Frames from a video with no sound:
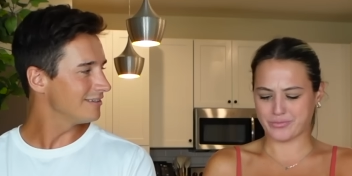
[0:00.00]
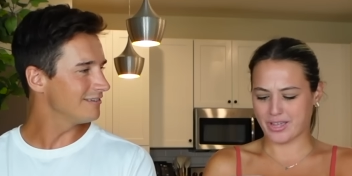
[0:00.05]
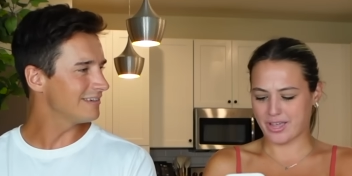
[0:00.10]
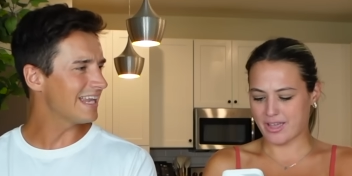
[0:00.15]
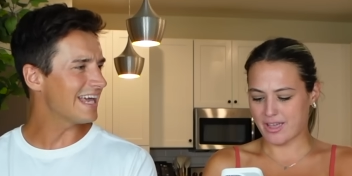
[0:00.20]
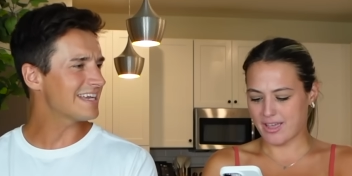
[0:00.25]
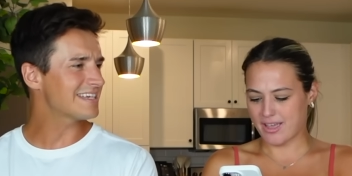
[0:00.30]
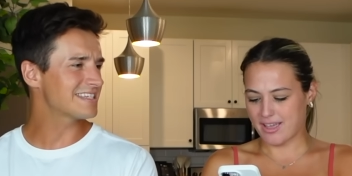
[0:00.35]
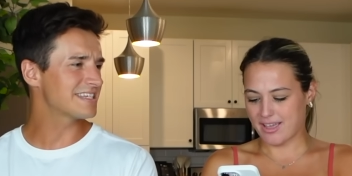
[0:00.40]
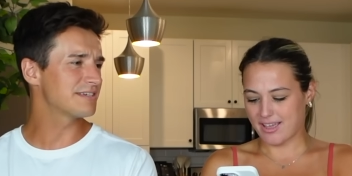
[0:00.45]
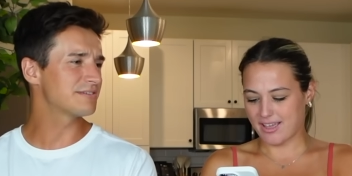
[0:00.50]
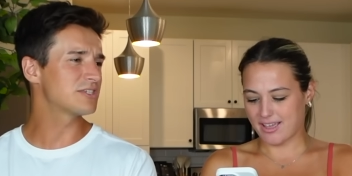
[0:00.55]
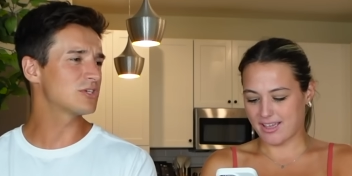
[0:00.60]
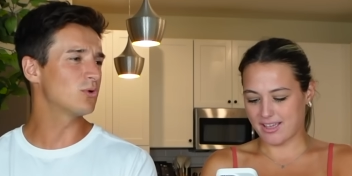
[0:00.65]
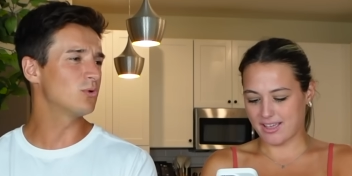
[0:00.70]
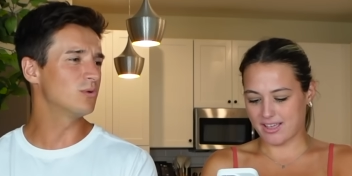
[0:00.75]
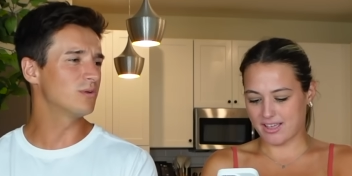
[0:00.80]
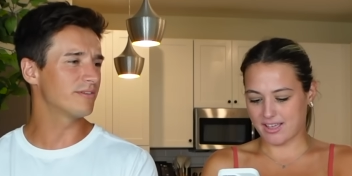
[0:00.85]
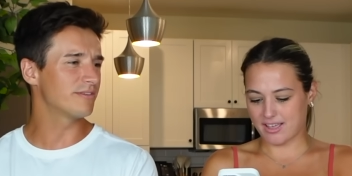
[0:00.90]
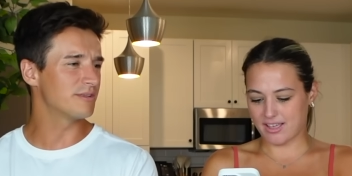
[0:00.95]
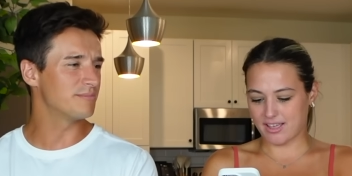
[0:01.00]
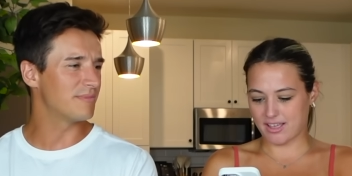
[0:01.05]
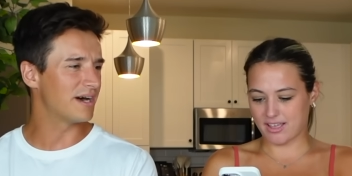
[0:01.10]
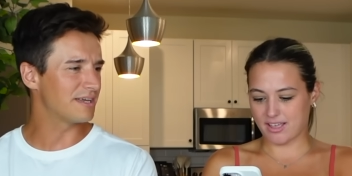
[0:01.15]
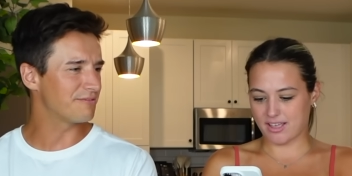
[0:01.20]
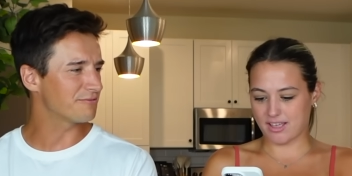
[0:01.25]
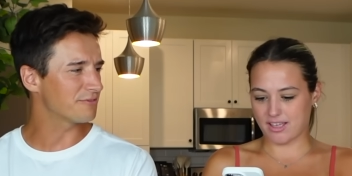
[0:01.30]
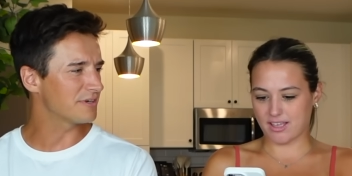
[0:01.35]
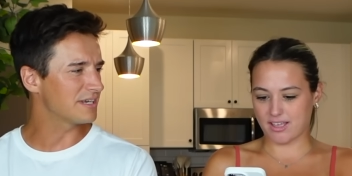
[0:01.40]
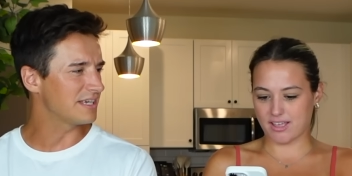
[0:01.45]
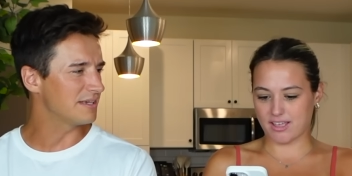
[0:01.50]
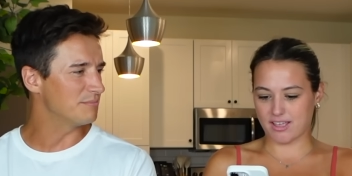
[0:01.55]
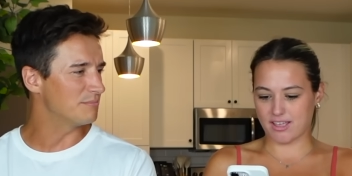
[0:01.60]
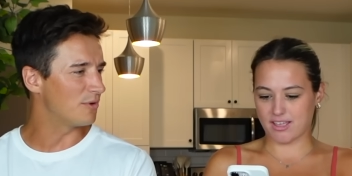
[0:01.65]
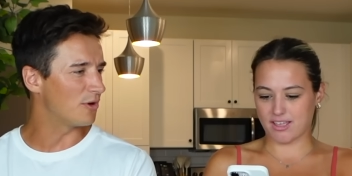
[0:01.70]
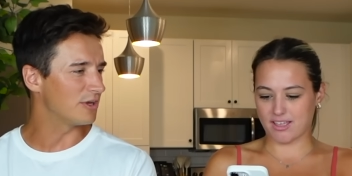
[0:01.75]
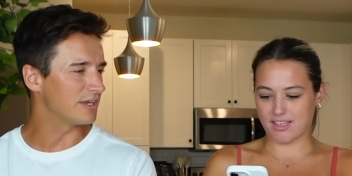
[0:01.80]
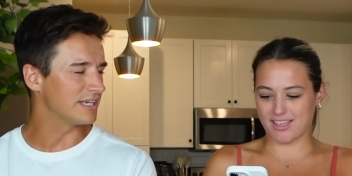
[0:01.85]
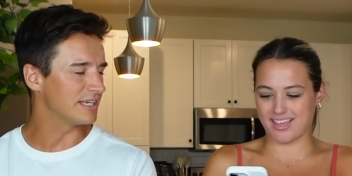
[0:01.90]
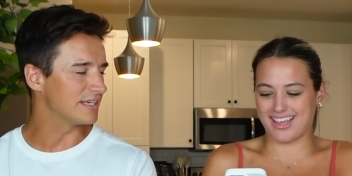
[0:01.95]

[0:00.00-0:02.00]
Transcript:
Speaker 1: Your legs are taller than my freaking body.